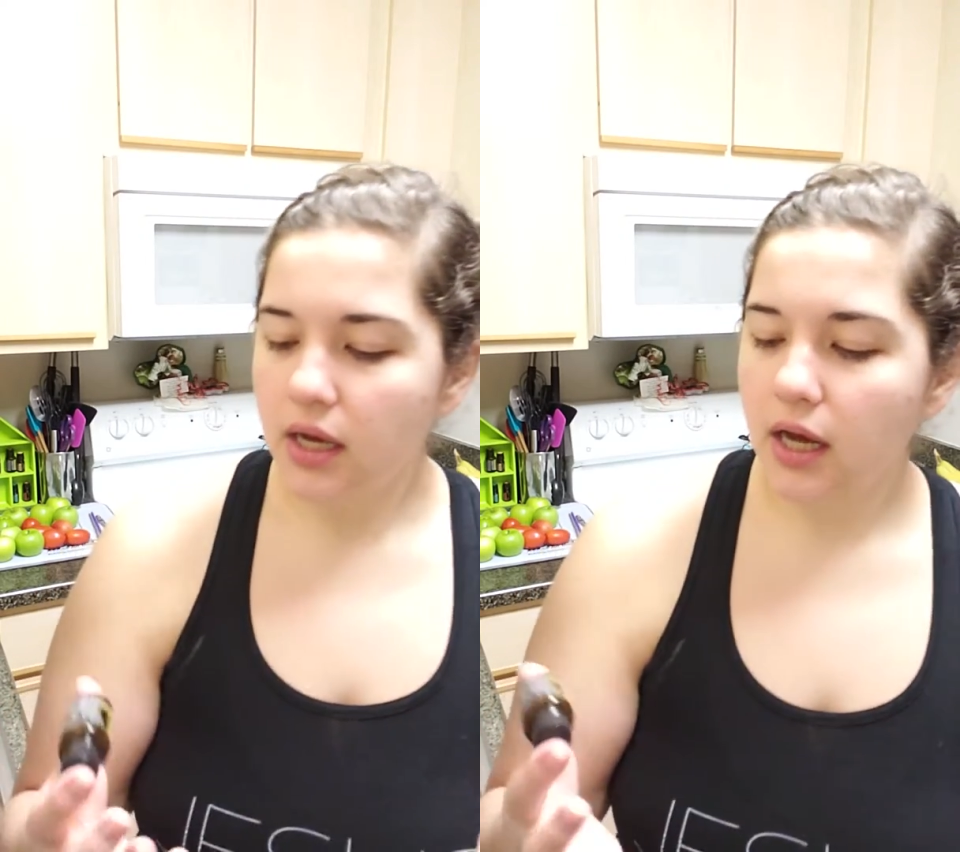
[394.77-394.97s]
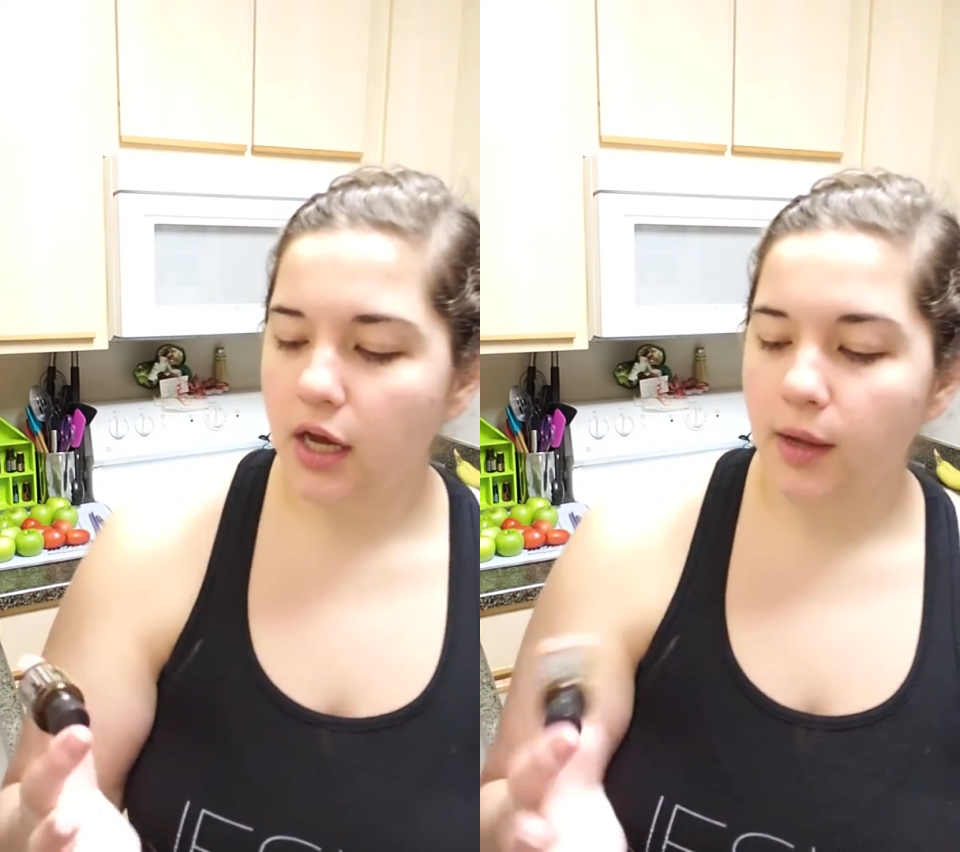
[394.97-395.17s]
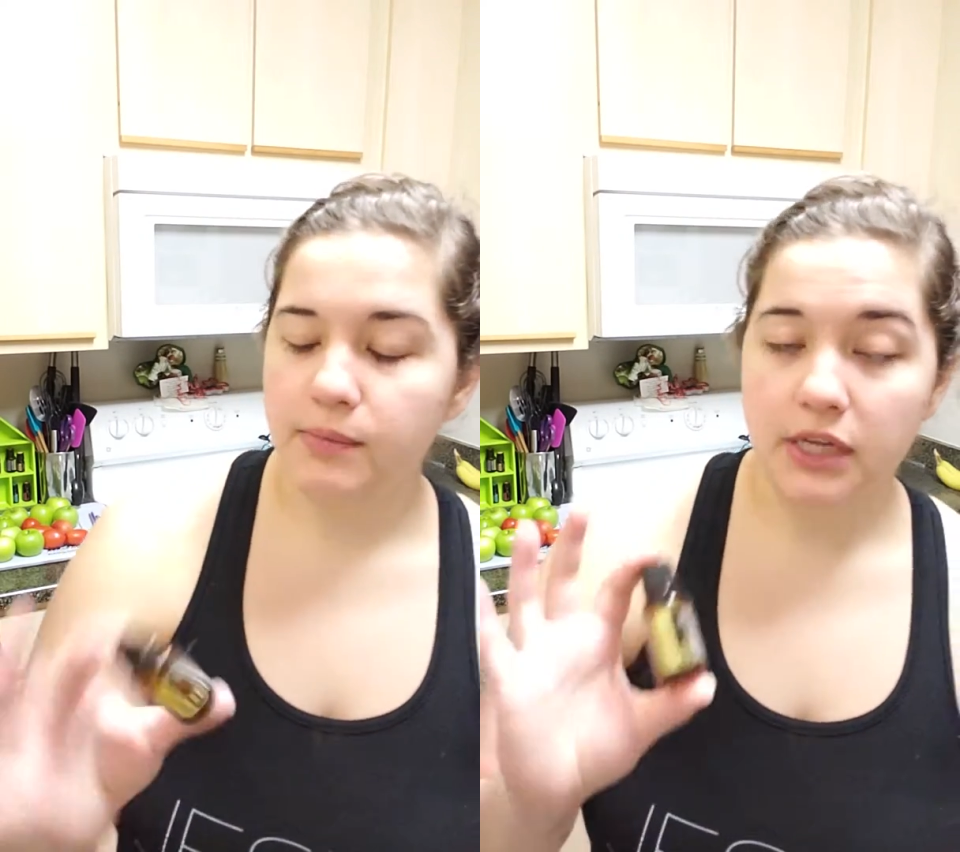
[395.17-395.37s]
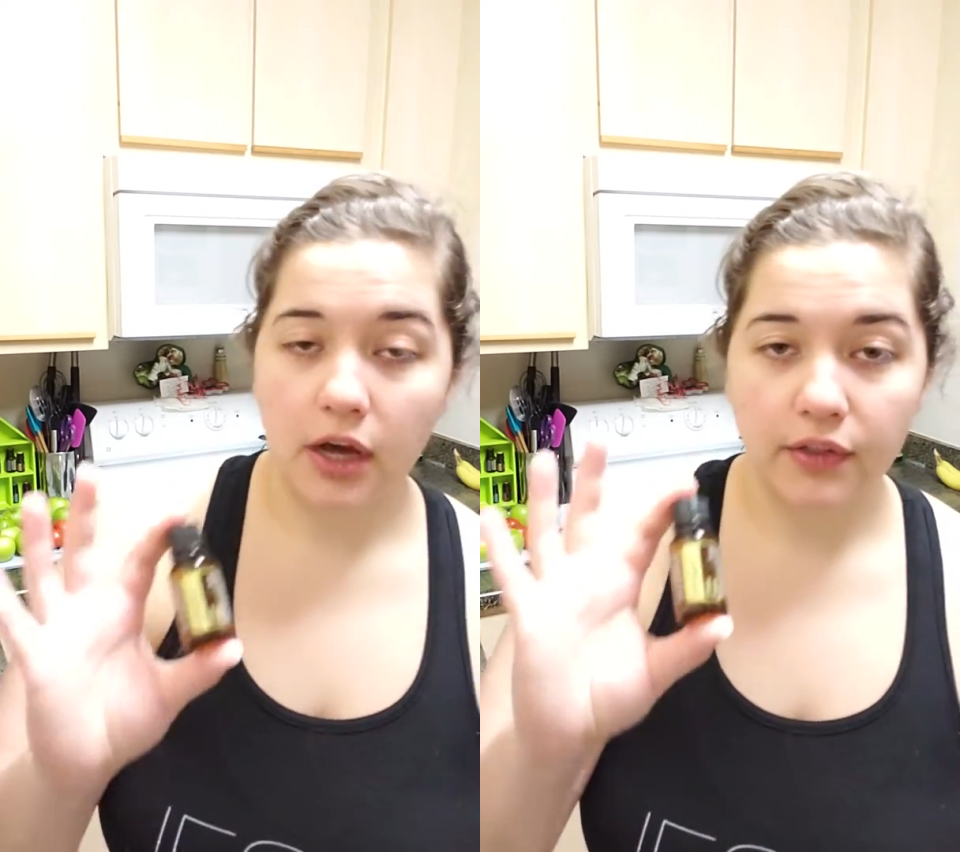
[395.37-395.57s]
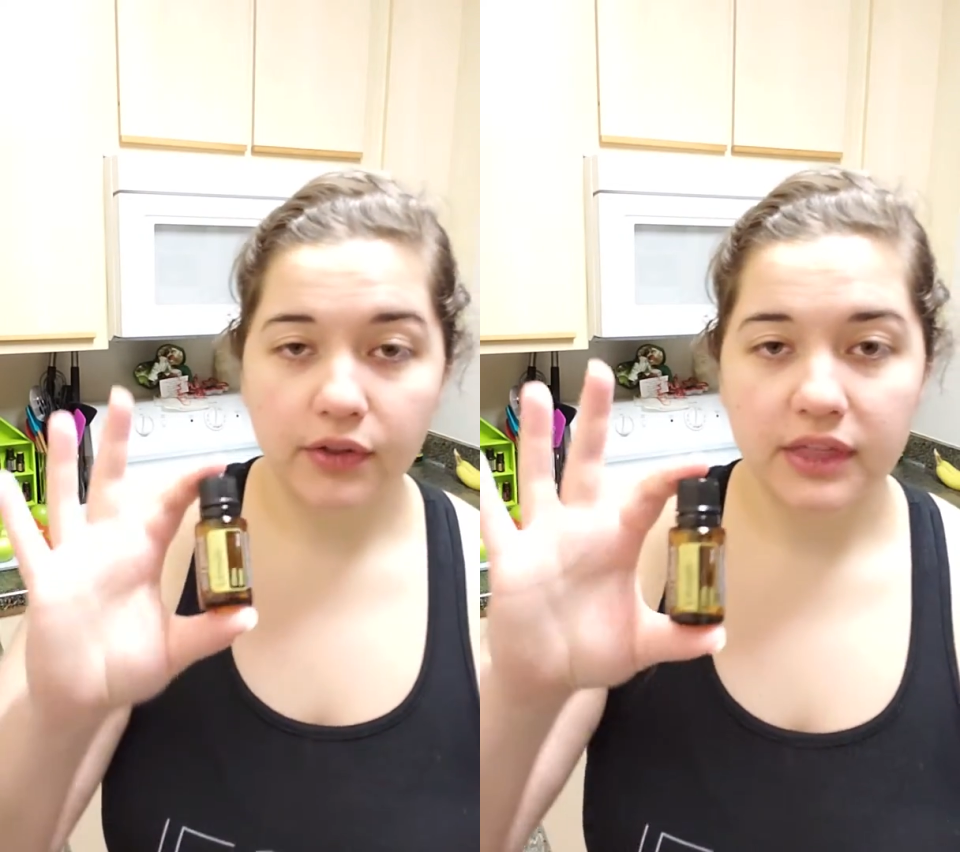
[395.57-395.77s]
The
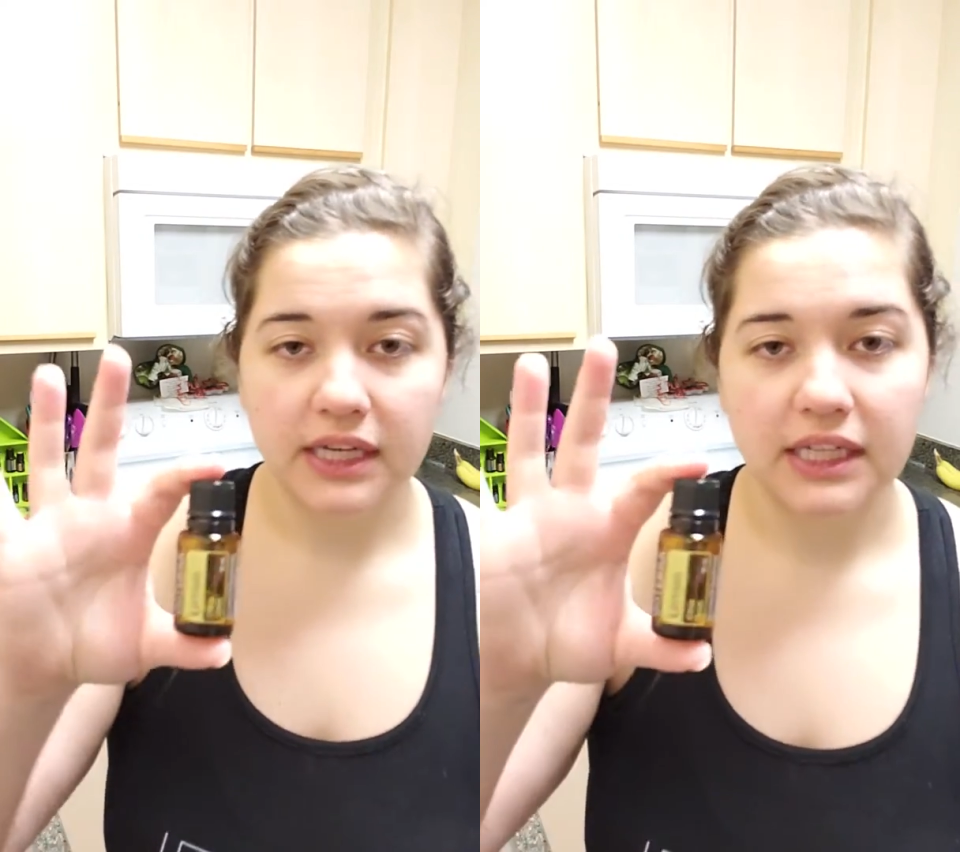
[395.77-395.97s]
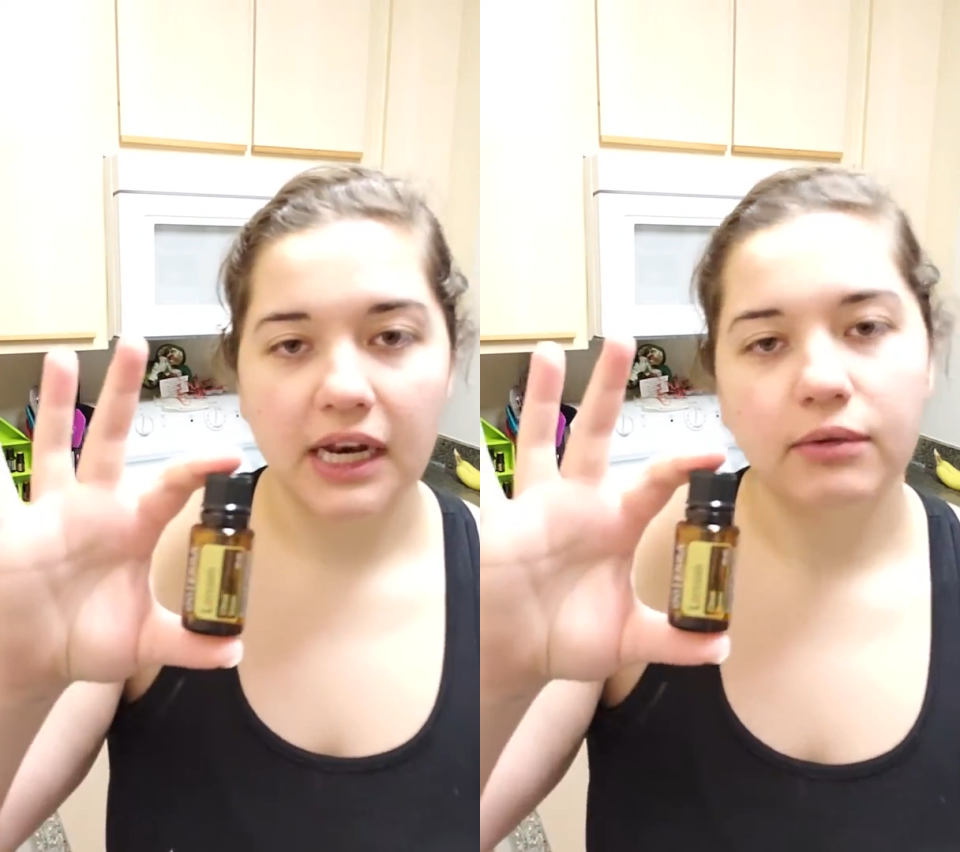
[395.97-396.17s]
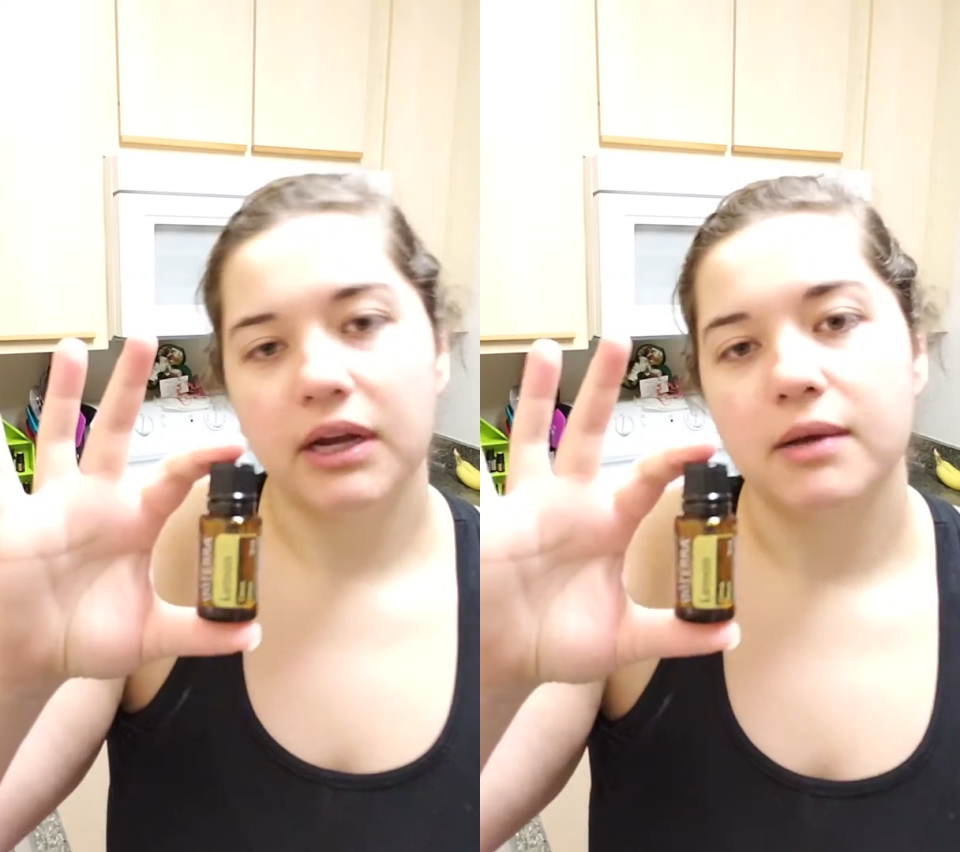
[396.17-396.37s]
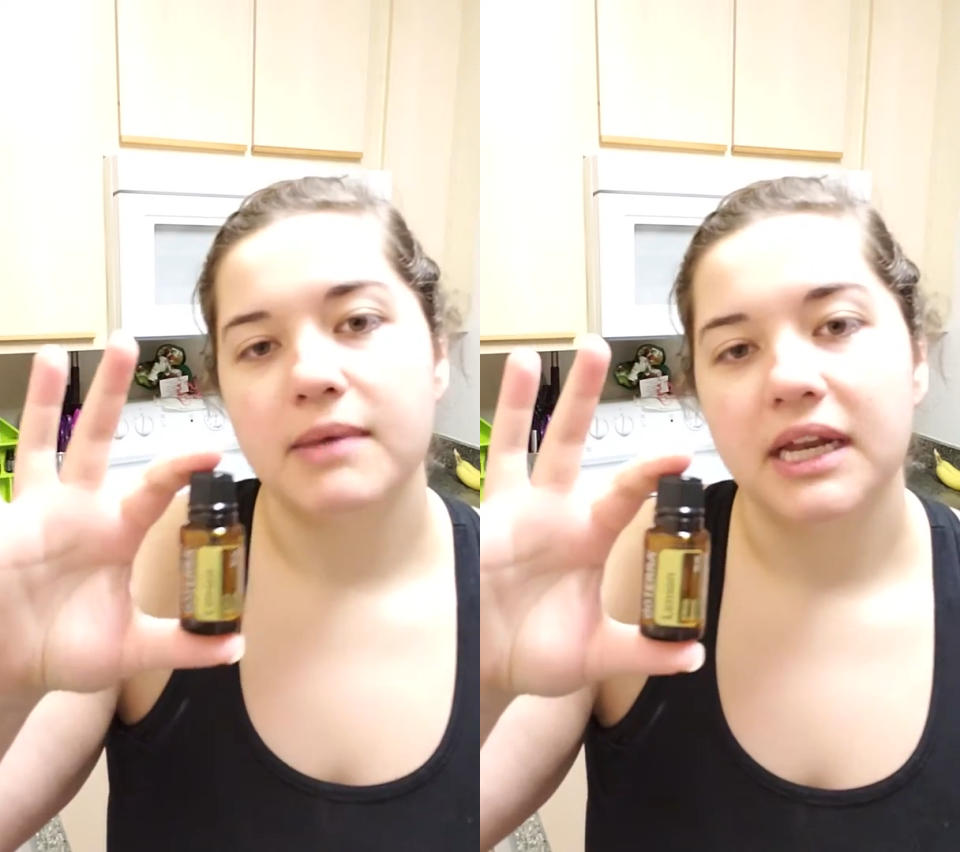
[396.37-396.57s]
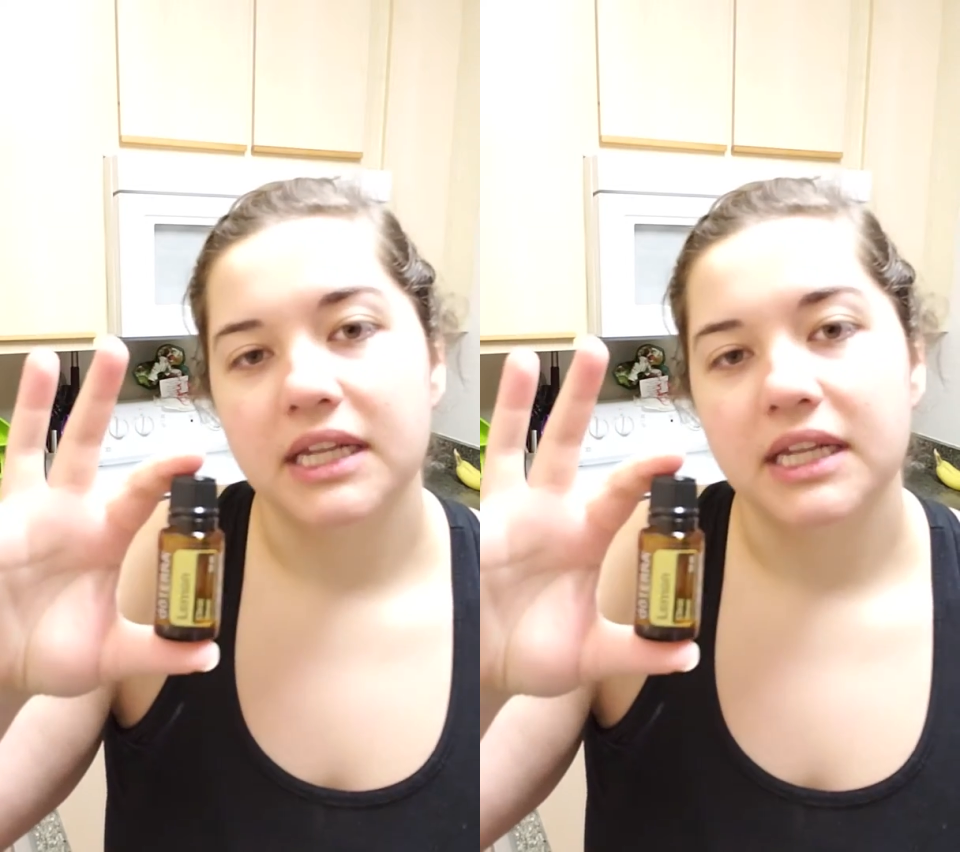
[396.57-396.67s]
other thing that I recommend,